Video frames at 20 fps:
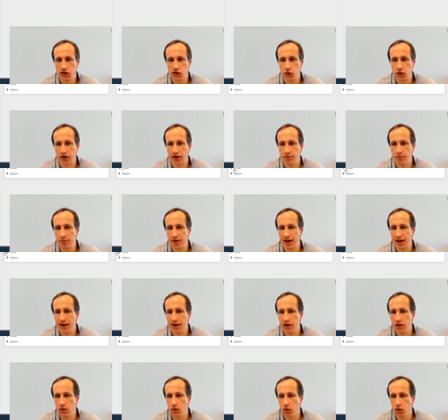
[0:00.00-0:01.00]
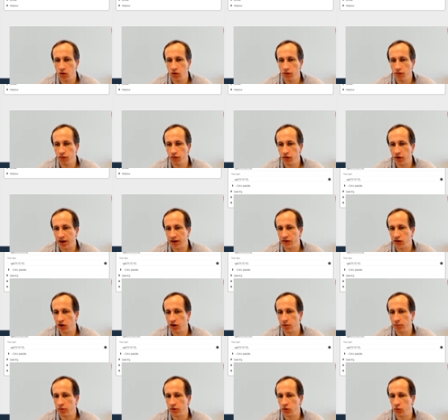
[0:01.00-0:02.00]
So you can play, for
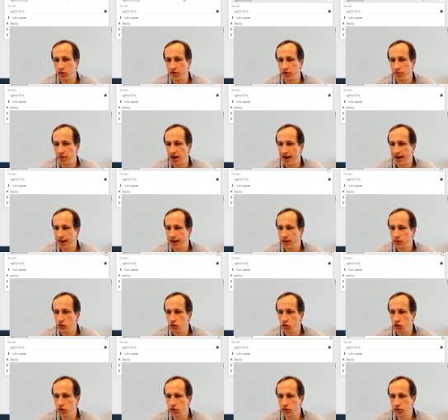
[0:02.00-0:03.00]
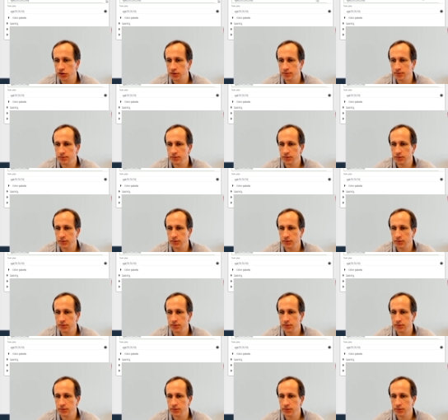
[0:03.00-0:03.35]
example, with background color